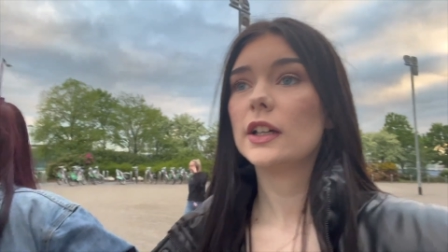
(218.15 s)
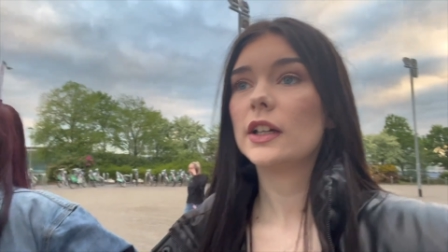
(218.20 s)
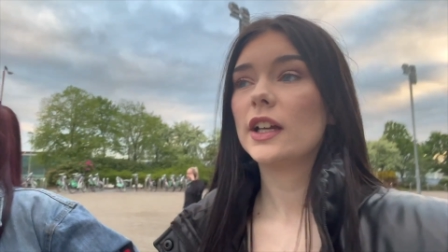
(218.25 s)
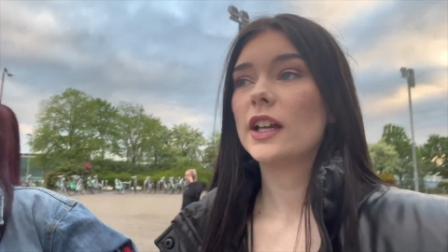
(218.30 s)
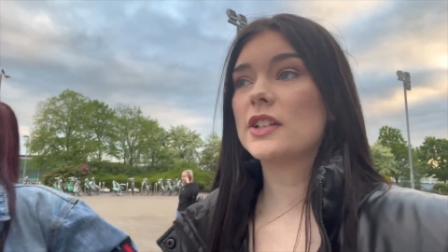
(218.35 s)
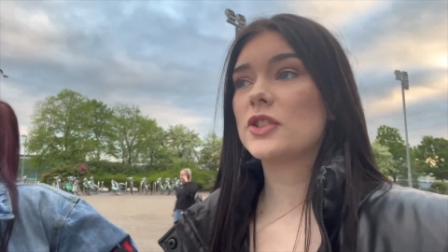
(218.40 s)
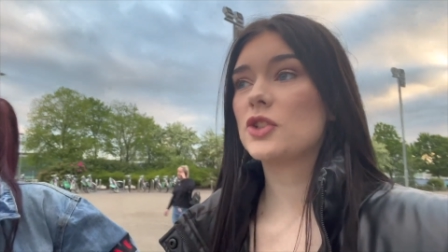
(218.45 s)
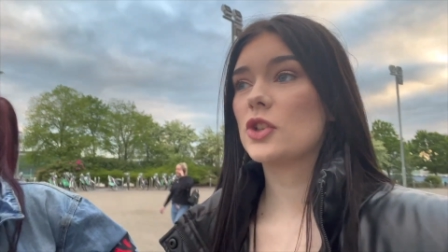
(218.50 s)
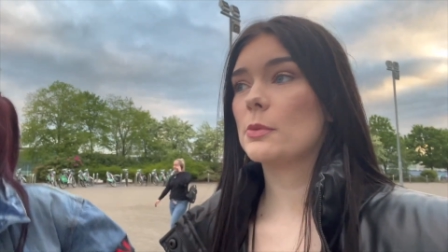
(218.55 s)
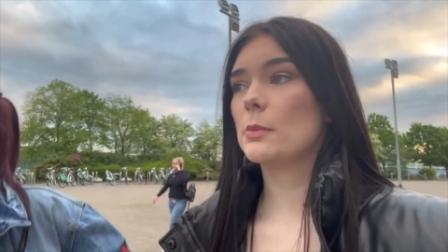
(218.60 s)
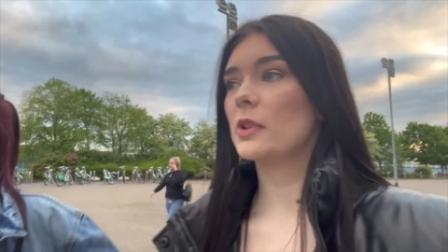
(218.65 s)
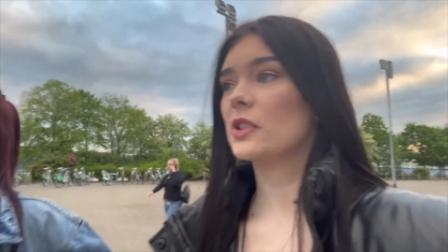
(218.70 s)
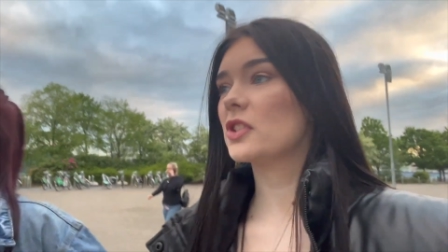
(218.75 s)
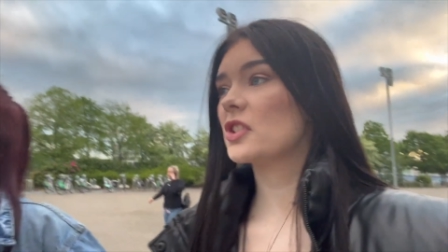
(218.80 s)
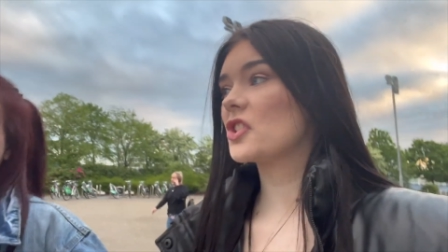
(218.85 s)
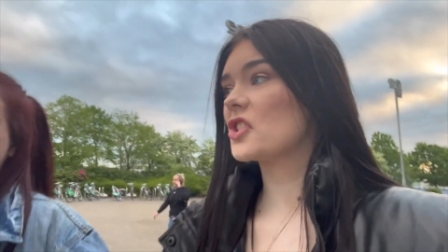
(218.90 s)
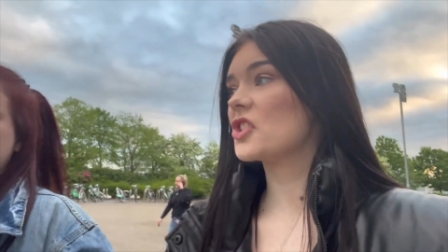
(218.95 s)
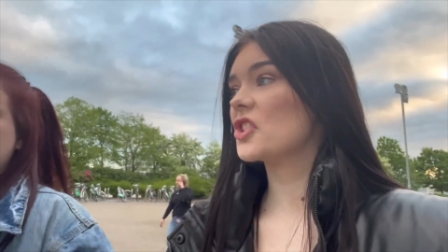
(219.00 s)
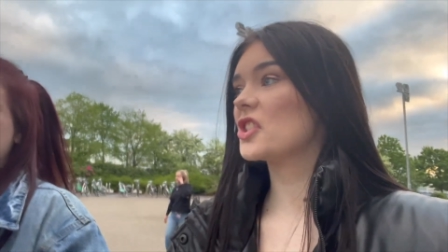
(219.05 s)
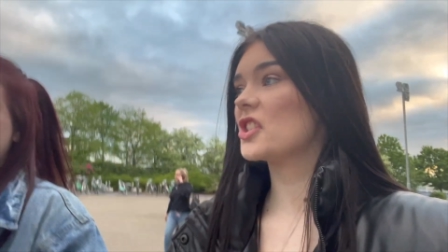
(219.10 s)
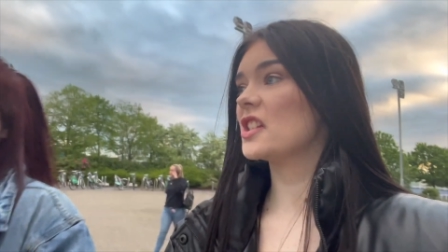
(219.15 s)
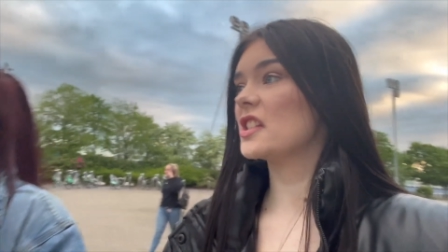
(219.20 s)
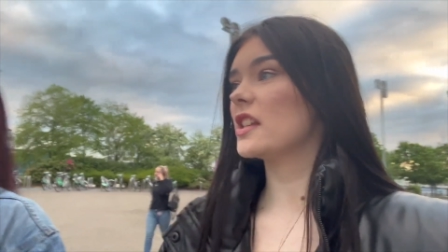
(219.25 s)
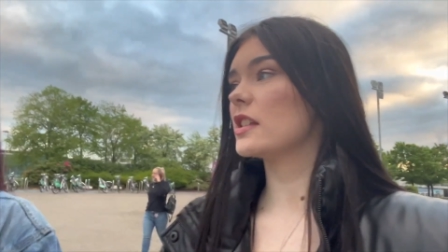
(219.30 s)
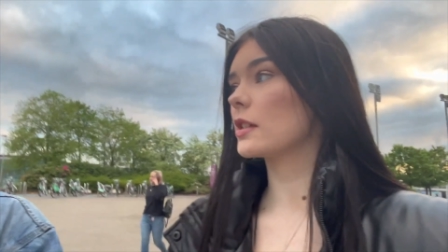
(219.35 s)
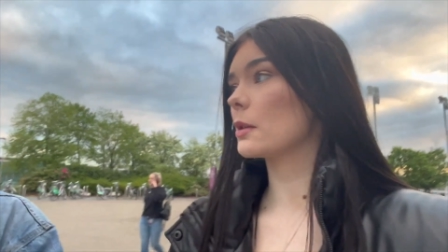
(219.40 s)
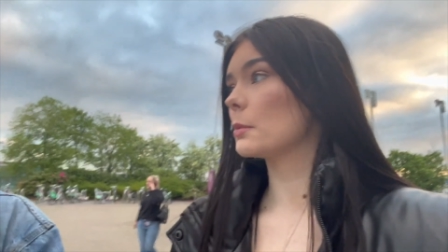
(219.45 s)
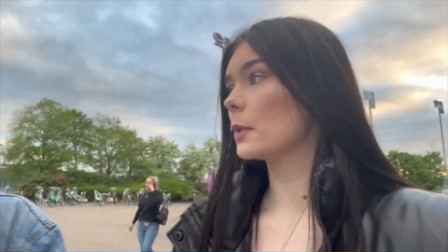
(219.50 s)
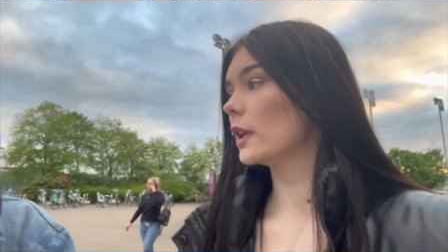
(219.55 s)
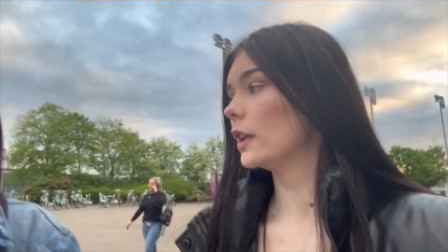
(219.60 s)
Into the building just to see
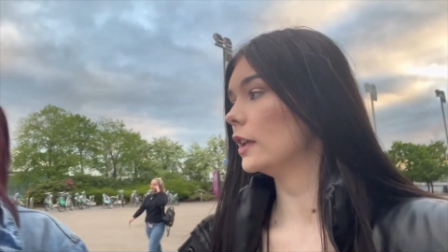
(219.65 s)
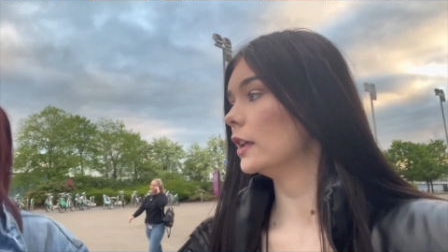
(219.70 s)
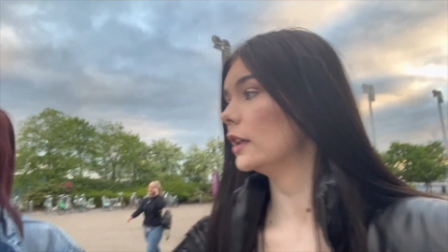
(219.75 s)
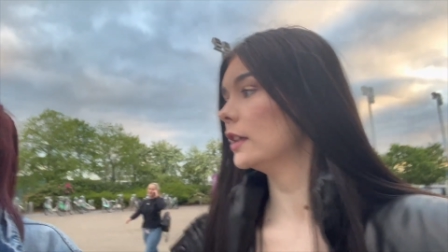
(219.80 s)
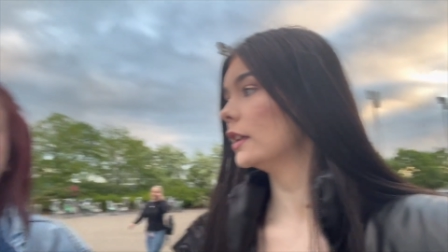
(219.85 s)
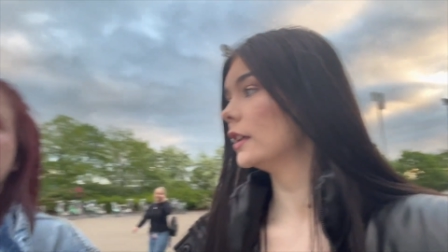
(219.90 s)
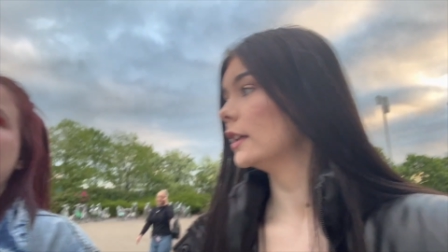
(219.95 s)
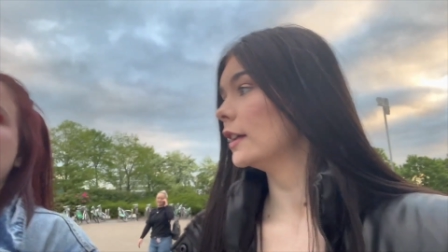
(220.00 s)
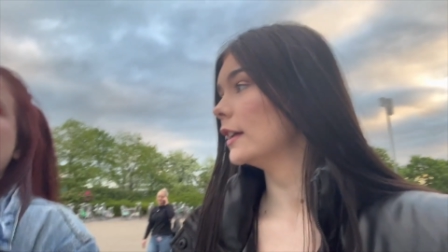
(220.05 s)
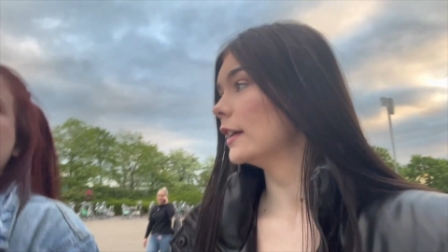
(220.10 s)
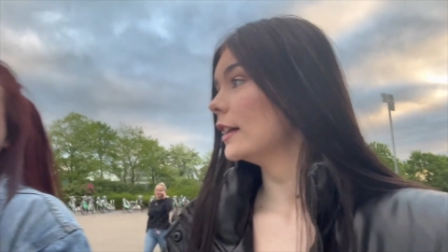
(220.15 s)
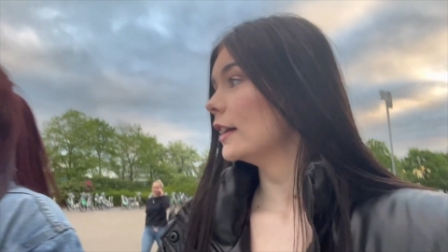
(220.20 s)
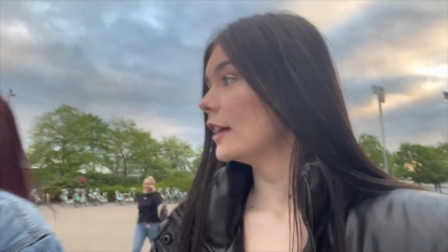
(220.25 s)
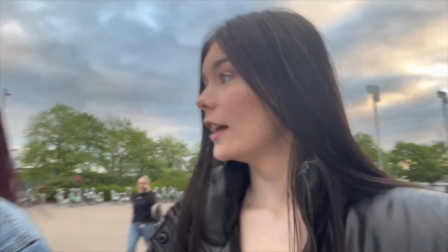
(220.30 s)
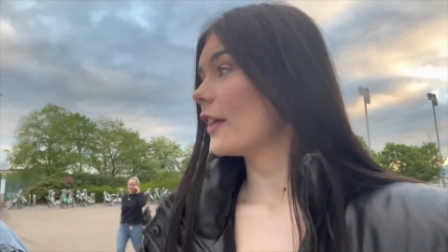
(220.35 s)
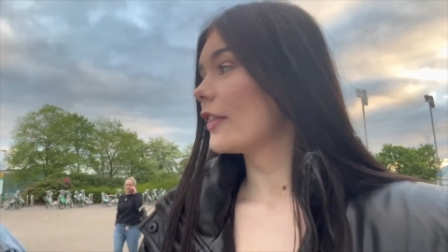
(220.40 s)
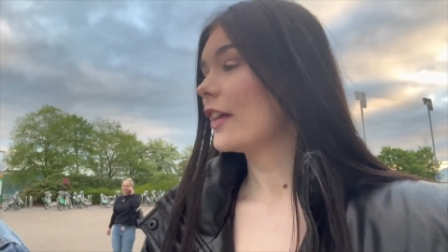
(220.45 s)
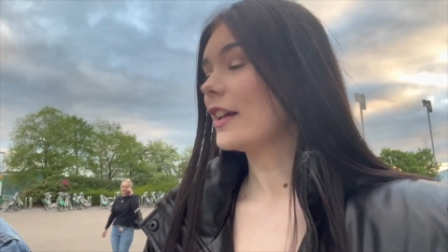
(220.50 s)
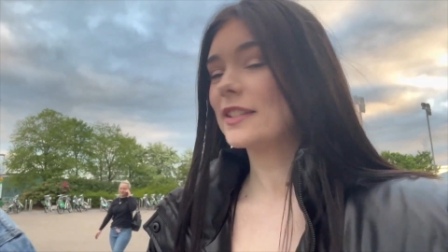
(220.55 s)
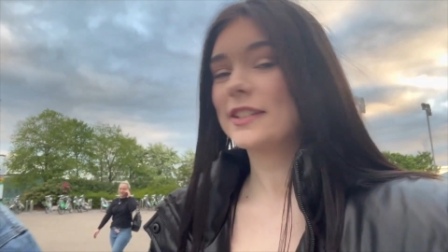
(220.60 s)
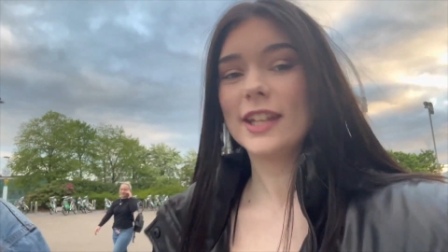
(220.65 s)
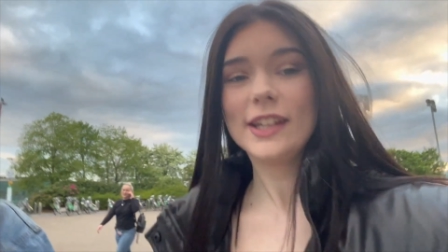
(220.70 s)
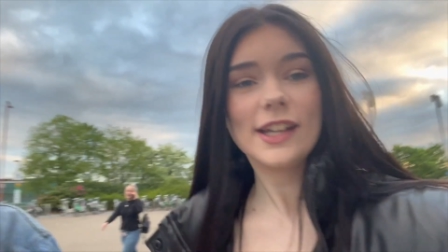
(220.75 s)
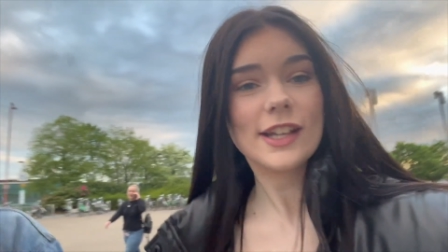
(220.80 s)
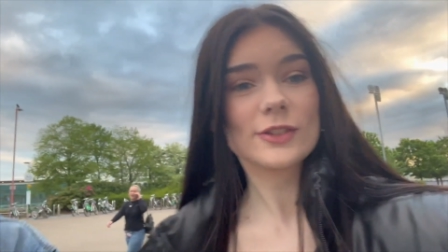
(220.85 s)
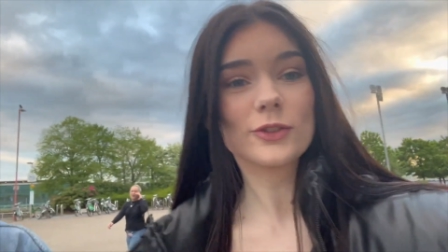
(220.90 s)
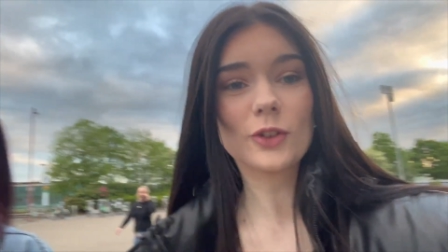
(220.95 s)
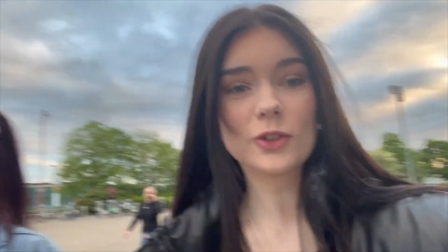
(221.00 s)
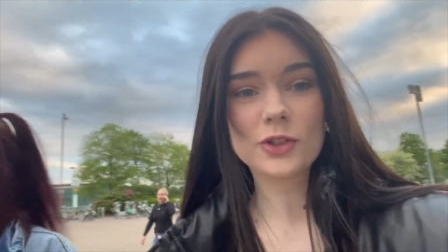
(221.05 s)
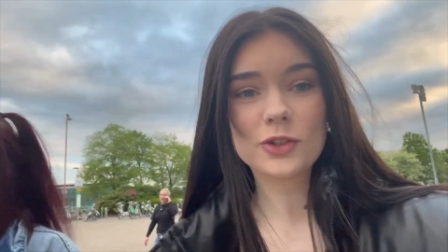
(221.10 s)
someone? Just... That tinny has
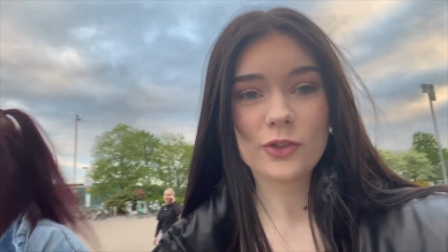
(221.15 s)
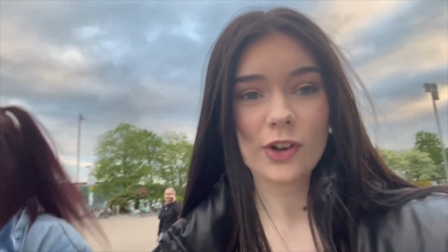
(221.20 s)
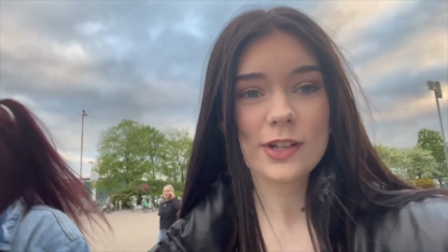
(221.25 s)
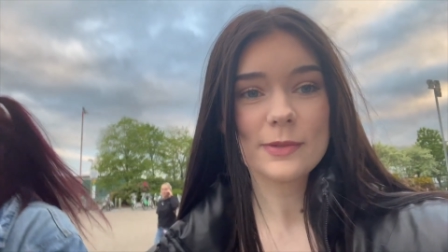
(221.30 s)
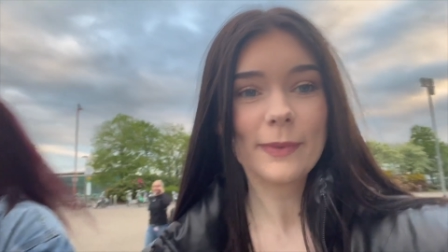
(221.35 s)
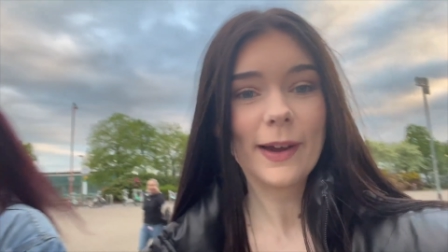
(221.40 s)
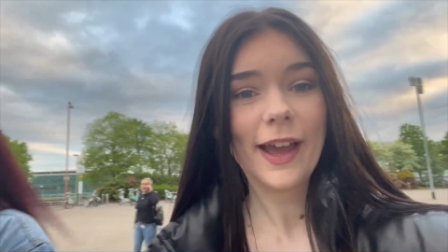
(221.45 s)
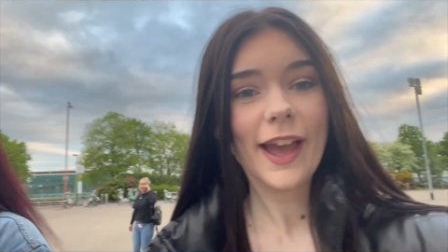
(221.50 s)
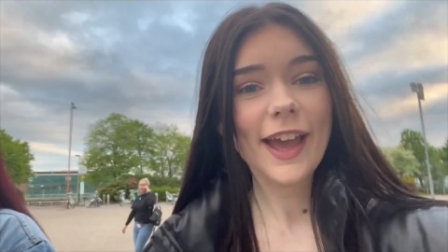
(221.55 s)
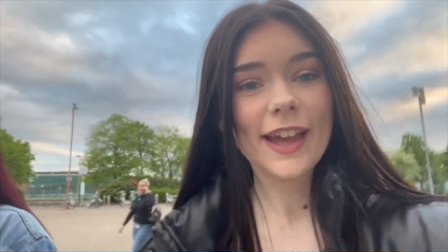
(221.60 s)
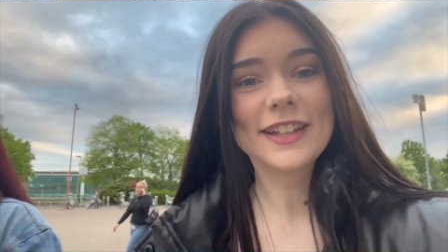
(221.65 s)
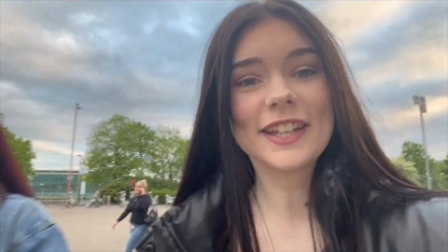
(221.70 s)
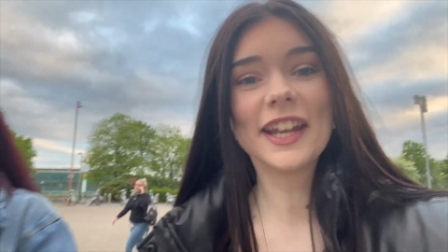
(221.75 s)
gone straight to my head.